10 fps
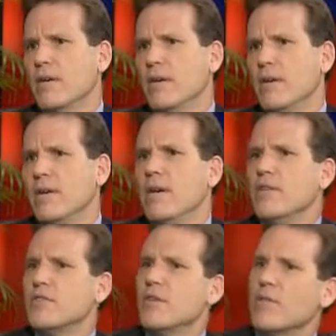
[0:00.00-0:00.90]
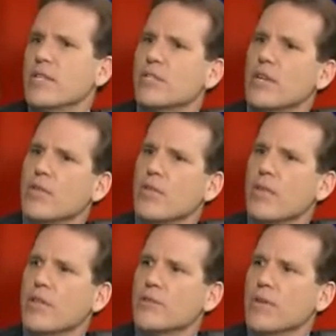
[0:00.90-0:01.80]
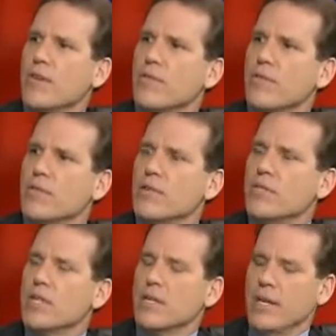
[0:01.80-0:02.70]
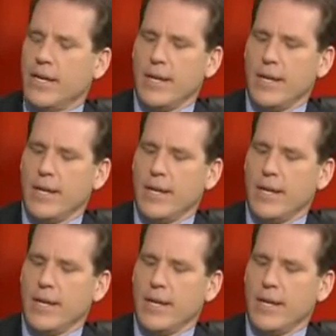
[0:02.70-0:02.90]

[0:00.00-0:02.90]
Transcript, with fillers: Right. And so that's another one of the things we have to do is that